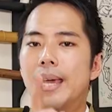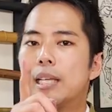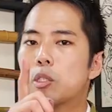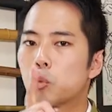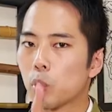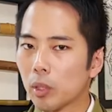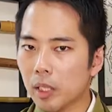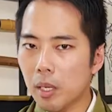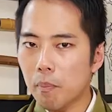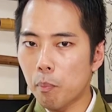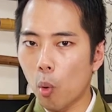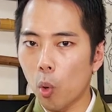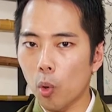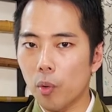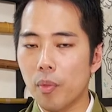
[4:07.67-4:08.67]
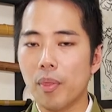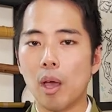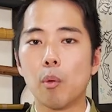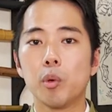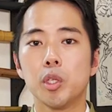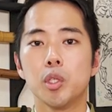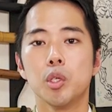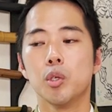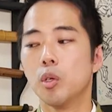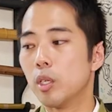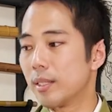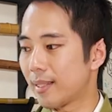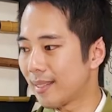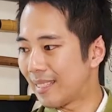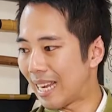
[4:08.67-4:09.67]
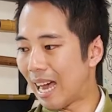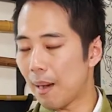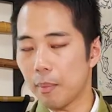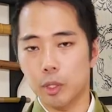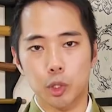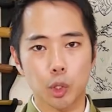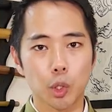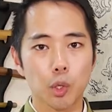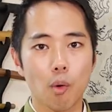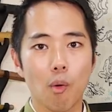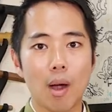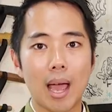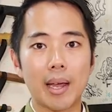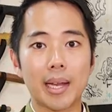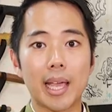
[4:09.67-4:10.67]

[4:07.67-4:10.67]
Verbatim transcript: It's really important that when you stab, turn around,